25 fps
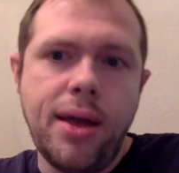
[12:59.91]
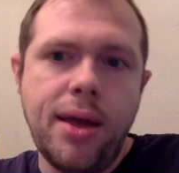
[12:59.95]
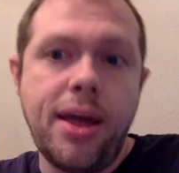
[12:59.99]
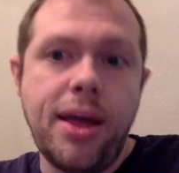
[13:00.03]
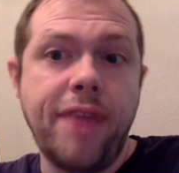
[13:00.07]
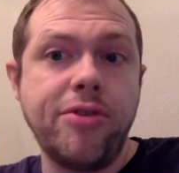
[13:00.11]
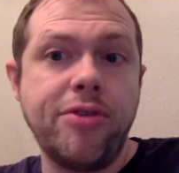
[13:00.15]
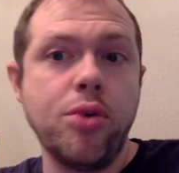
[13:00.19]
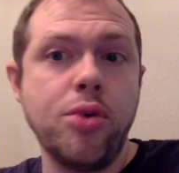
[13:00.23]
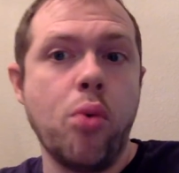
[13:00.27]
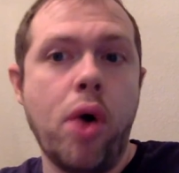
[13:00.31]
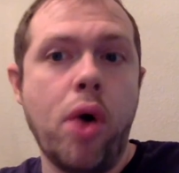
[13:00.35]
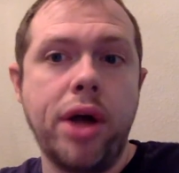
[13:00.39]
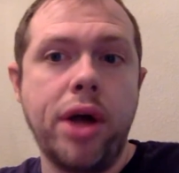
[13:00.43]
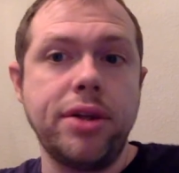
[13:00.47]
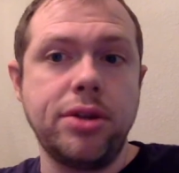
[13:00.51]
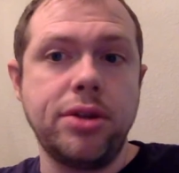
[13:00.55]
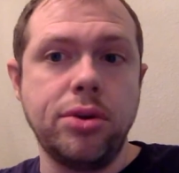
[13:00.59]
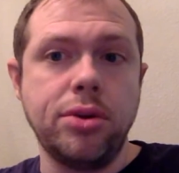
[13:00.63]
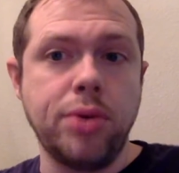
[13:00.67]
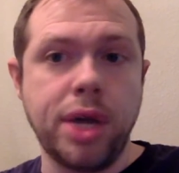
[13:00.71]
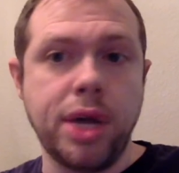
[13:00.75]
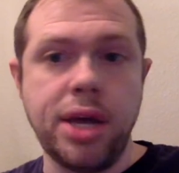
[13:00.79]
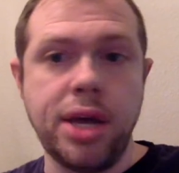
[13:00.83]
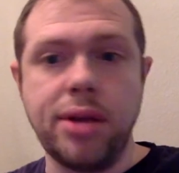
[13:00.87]
If you want,
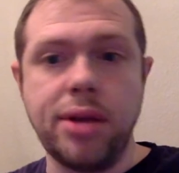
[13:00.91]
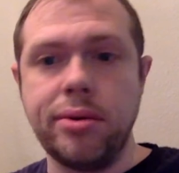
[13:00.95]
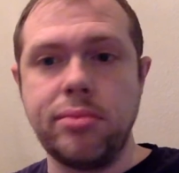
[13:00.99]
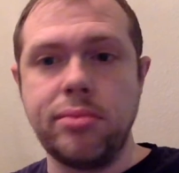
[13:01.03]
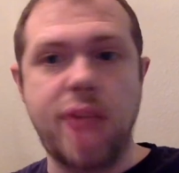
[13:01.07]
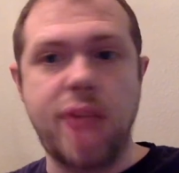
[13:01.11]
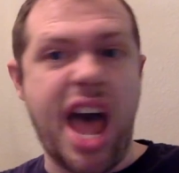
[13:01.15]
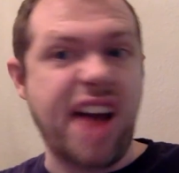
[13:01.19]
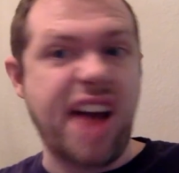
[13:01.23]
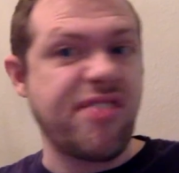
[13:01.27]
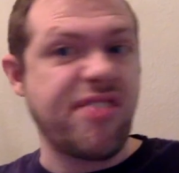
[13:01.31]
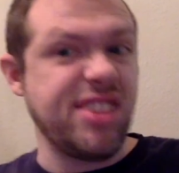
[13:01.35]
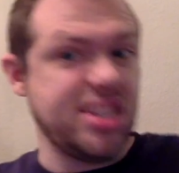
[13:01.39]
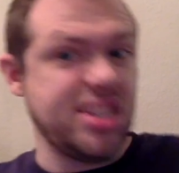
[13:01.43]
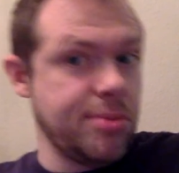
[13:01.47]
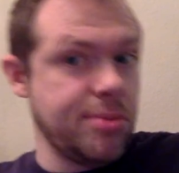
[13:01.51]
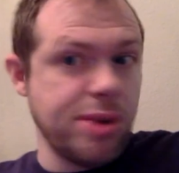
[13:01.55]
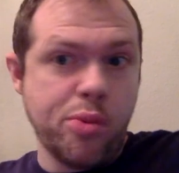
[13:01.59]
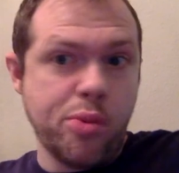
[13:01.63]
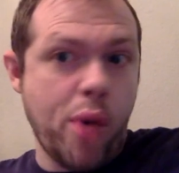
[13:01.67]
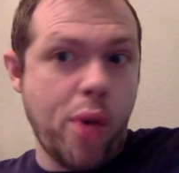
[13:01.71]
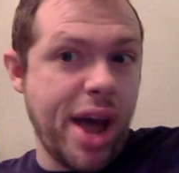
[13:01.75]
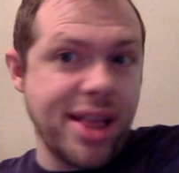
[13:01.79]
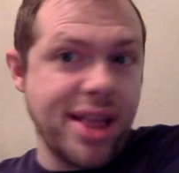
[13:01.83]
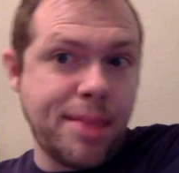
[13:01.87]
you can activate somebody
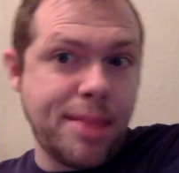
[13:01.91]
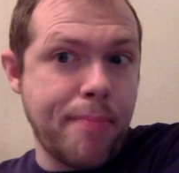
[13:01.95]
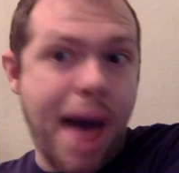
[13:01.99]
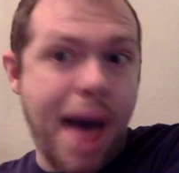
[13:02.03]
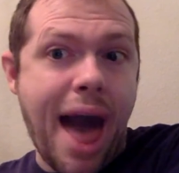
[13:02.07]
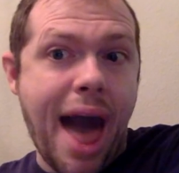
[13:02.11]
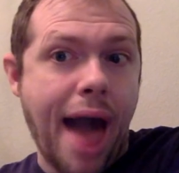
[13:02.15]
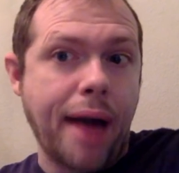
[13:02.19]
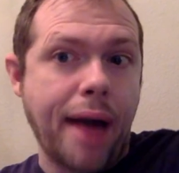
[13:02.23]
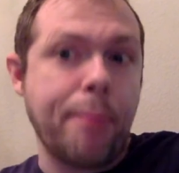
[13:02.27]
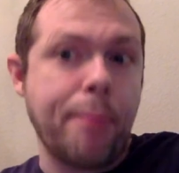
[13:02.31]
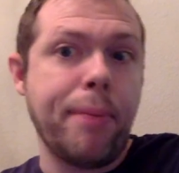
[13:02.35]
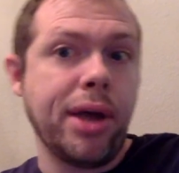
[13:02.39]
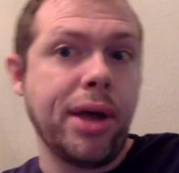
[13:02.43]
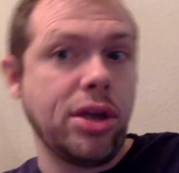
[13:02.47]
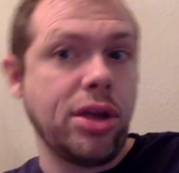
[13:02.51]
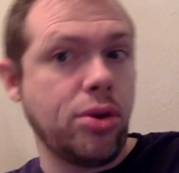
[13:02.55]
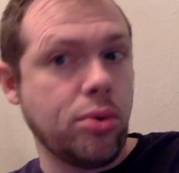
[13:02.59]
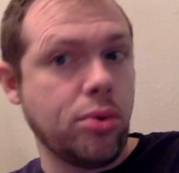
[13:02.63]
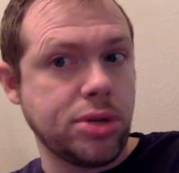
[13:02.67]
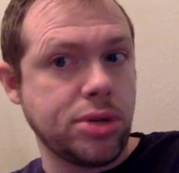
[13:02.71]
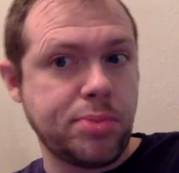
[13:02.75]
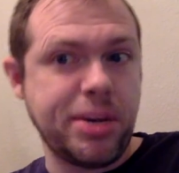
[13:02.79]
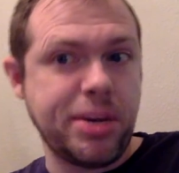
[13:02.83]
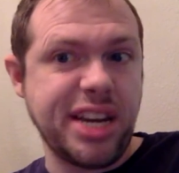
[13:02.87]
way at the back, but
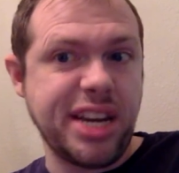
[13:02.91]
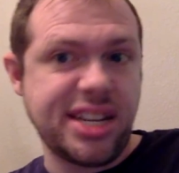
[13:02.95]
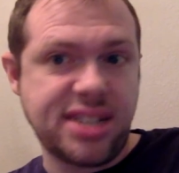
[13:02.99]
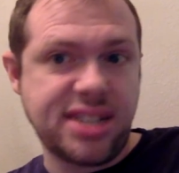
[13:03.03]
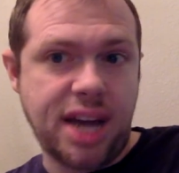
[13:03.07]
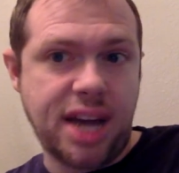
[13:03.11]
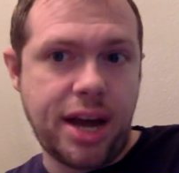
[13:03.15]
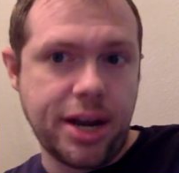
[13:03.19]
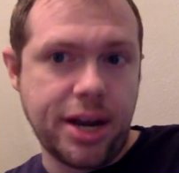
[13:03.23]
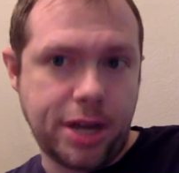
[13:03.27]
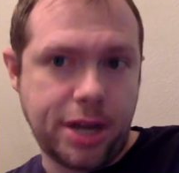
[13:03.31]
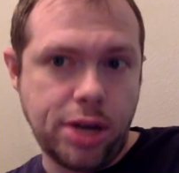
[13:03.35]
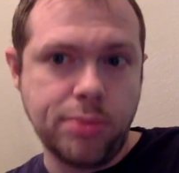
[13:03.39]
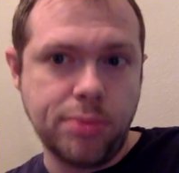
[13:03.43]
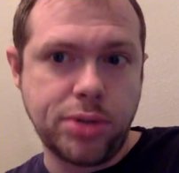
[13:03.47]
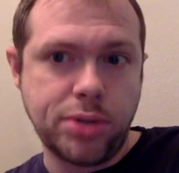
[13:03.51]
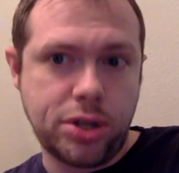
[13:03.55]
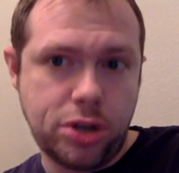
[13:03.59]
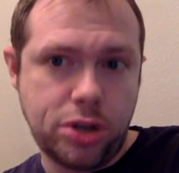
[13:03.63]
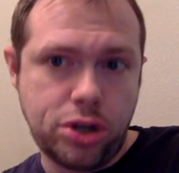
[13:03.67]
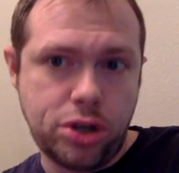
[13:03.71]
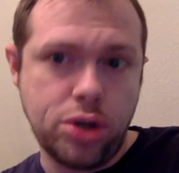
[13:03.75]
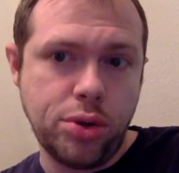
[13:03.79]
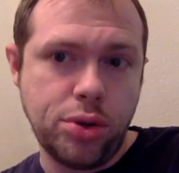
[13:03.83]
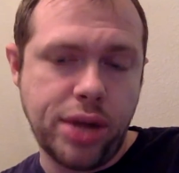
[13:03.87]
you are spending a ton of cubes to
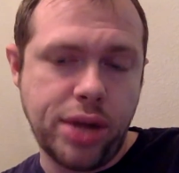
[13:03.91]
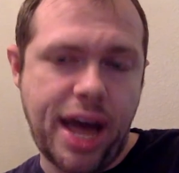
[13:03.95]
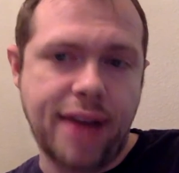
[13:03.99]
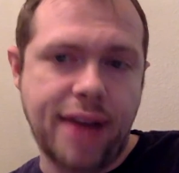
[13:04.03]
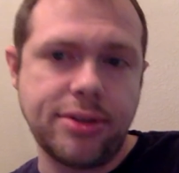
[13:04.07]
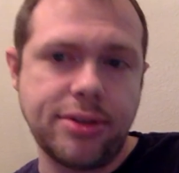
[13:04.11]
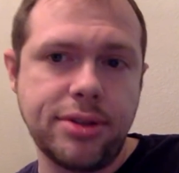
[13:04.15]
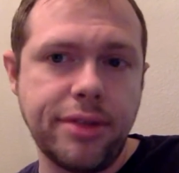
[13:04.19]
do that.